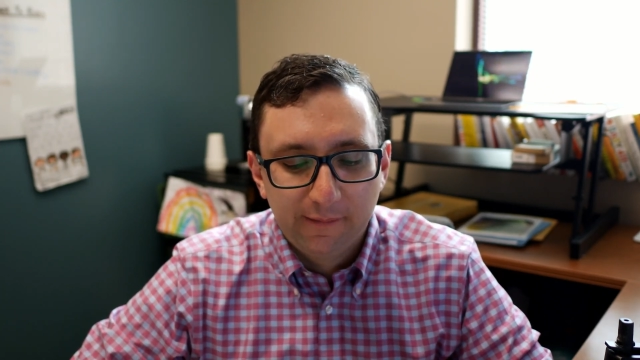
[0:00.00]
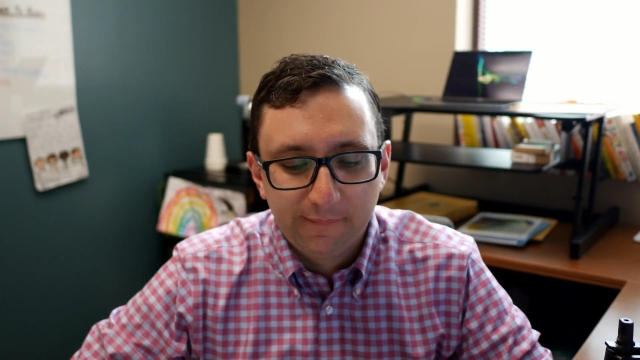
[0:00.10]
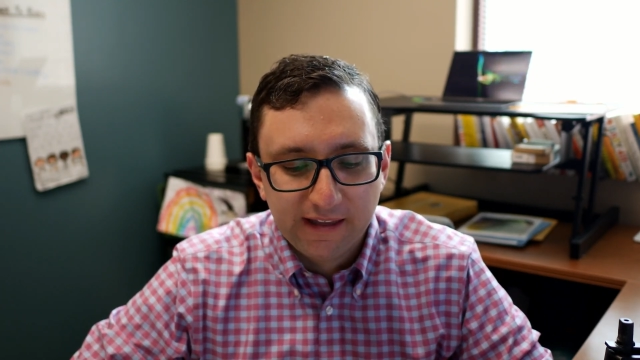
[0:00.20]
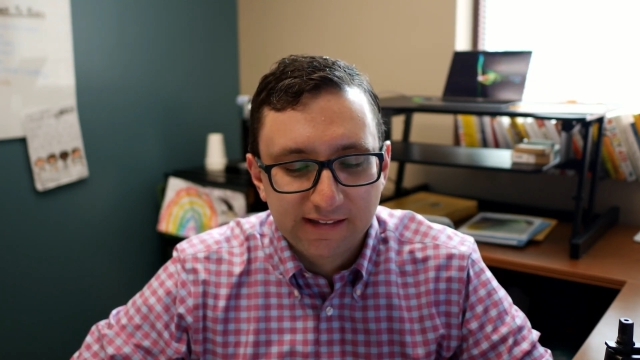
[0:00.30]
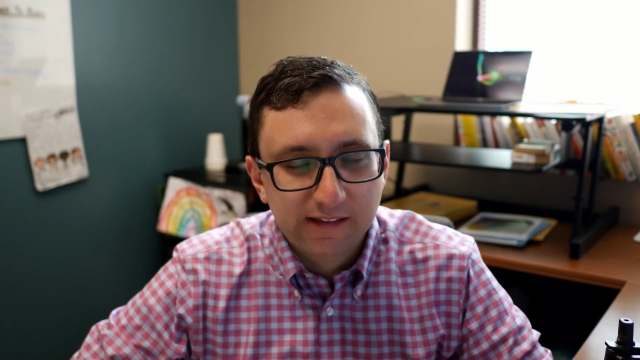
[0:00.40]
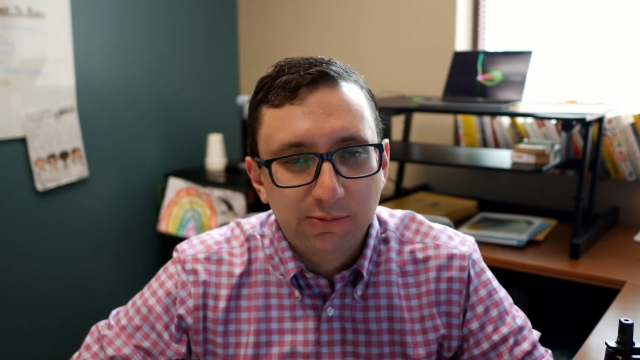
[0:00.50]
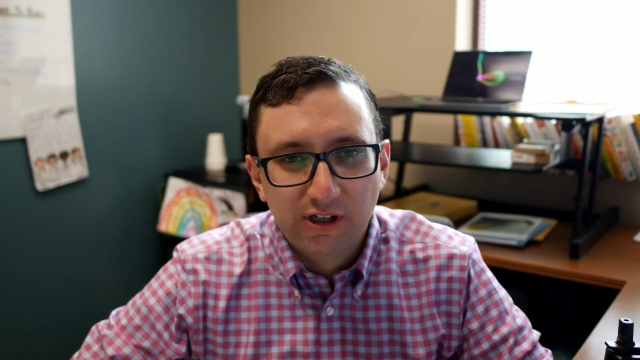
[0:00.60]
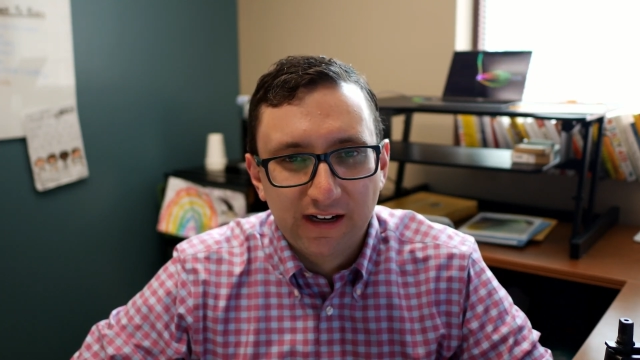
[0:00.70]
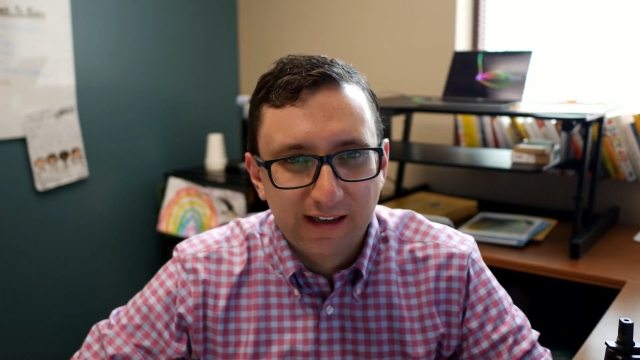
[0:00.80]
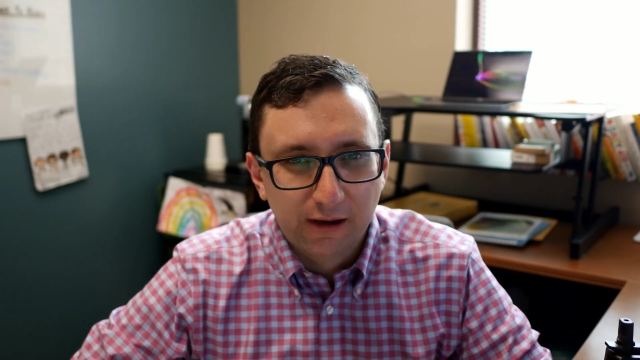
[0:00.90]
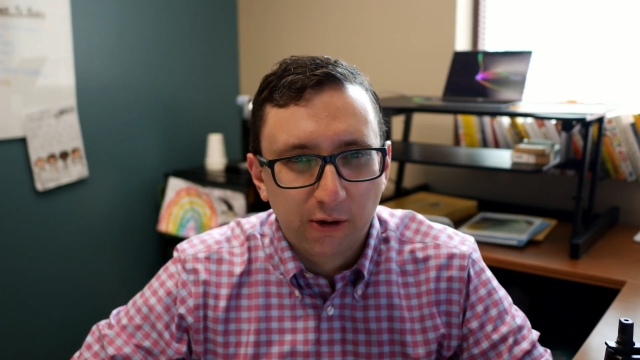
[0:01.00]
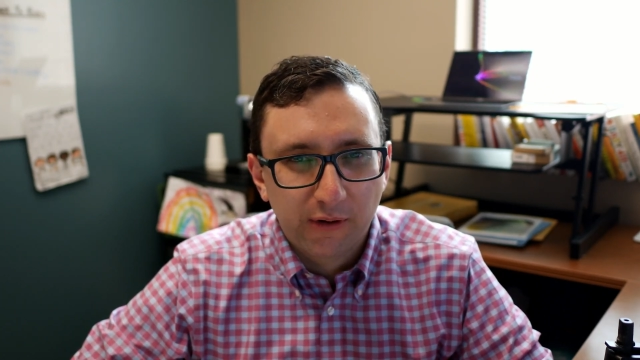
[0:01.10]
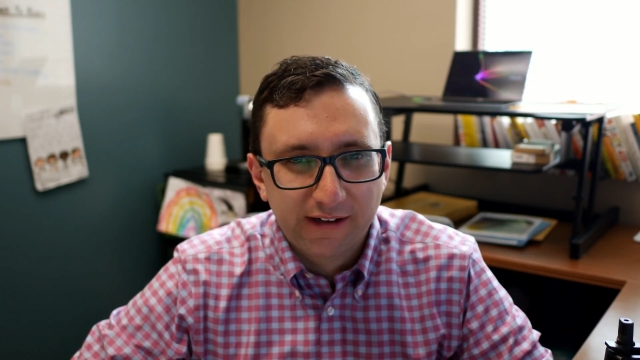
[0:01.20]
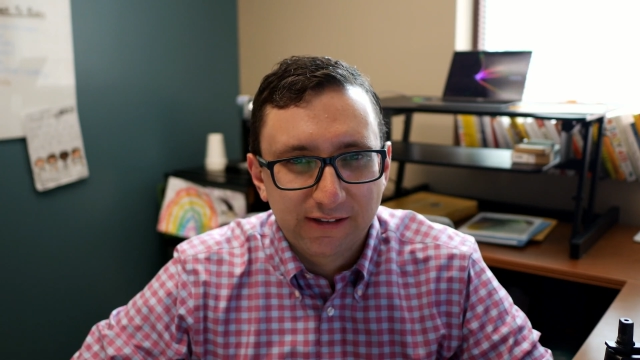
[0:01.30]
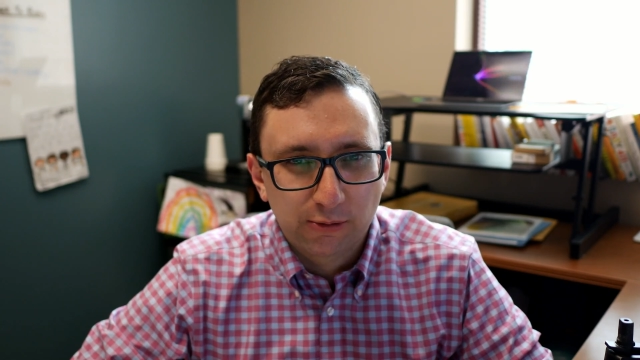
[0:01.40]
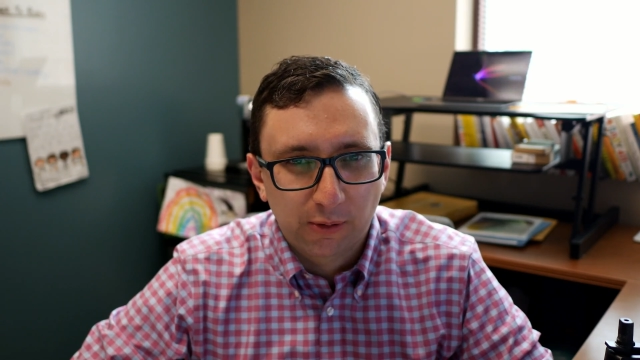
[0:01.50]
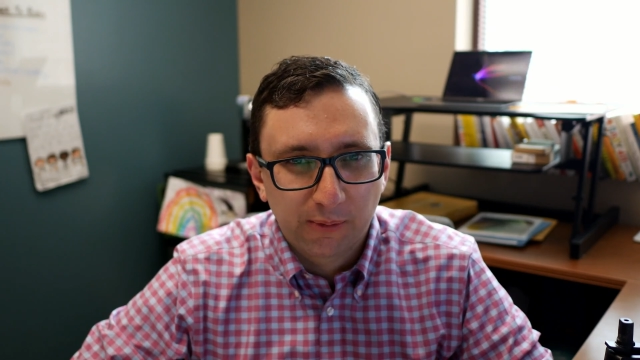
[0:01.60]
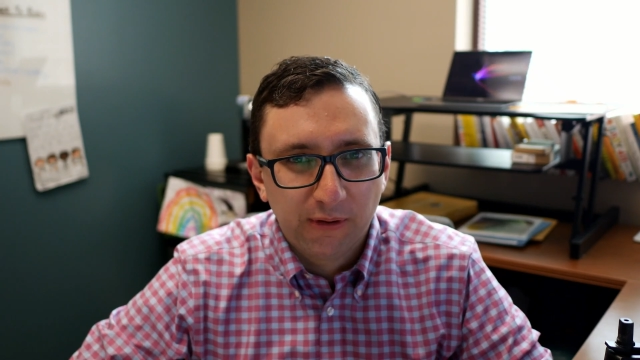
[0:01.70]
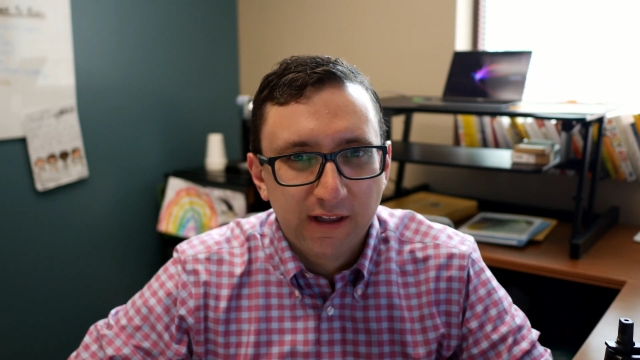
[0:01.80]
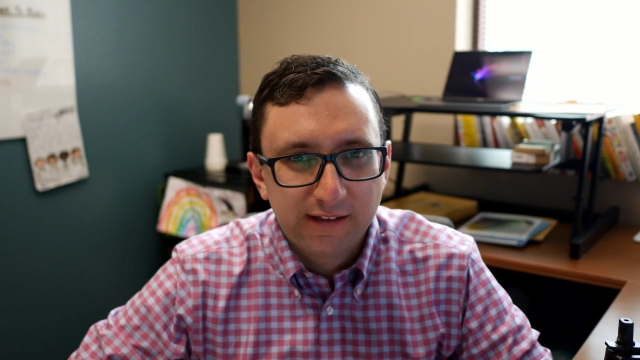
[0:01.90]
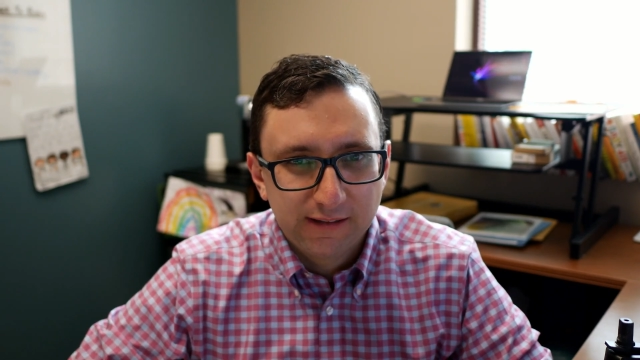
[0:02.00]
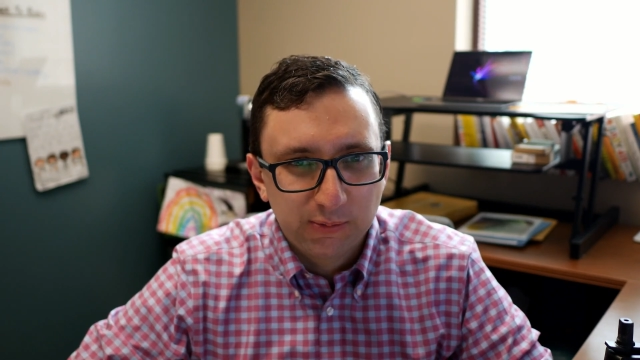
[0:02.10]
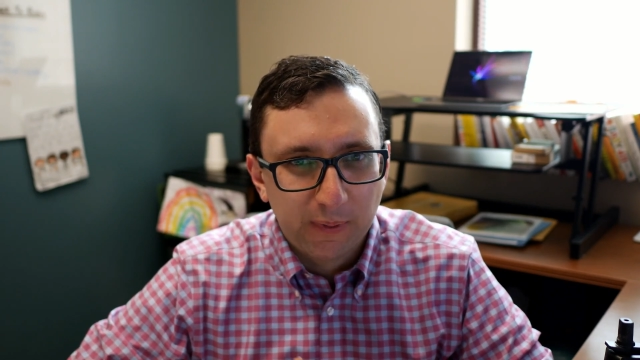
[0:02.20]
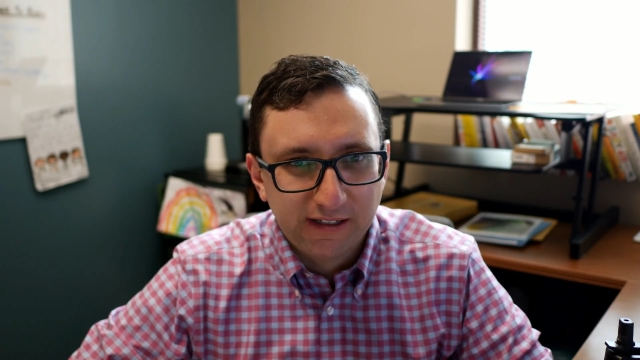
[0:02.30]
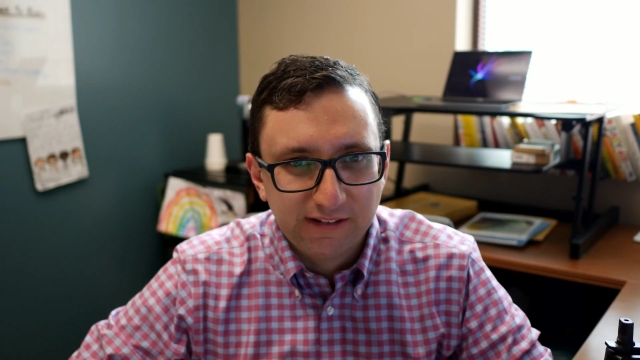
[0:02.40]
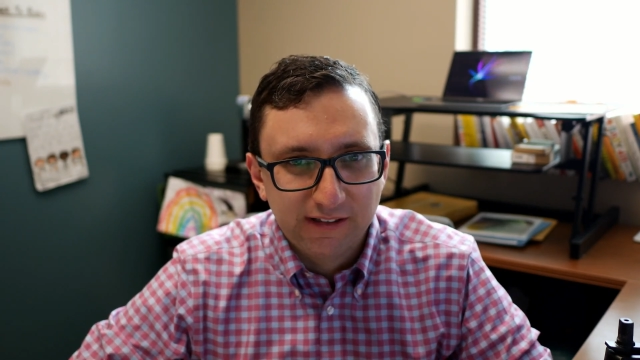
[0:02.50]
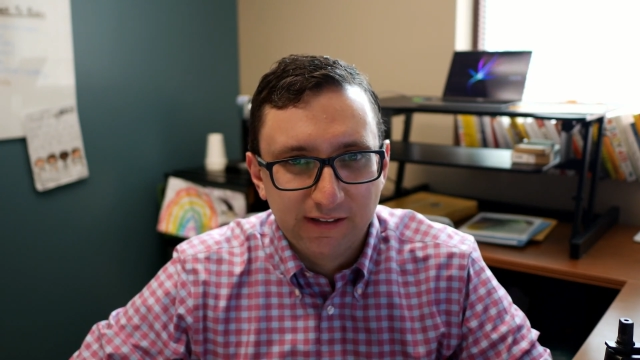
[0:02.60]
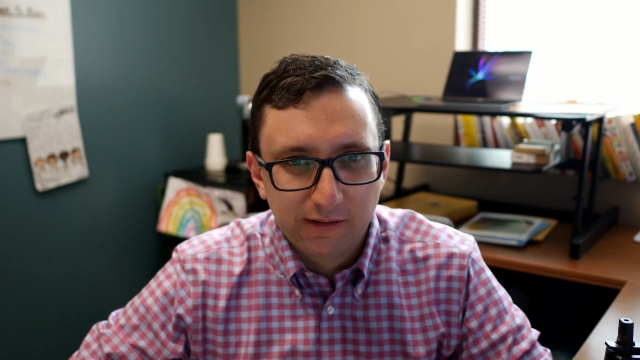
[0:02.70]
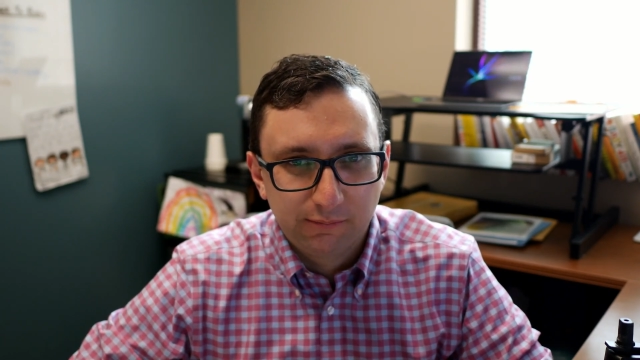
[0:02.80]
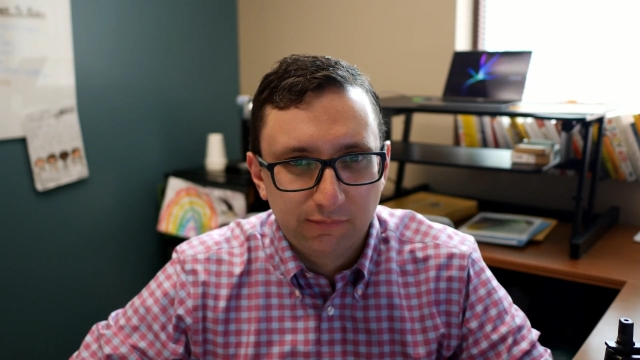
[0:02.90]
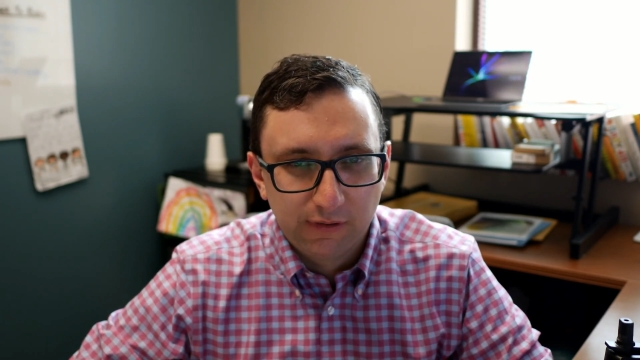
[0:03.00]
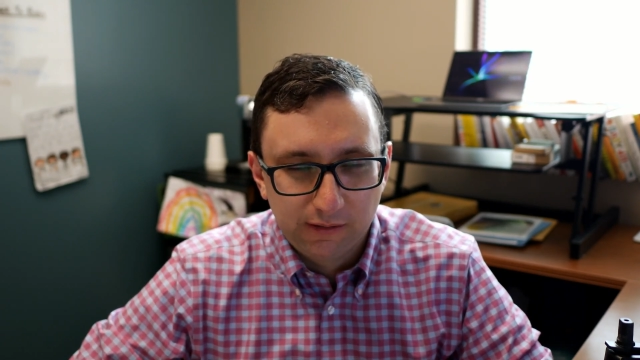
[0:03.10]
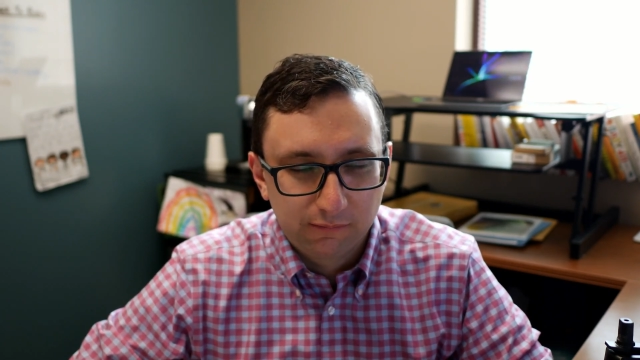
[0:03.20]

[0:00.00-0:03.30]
And sleep training can go on as normal despite the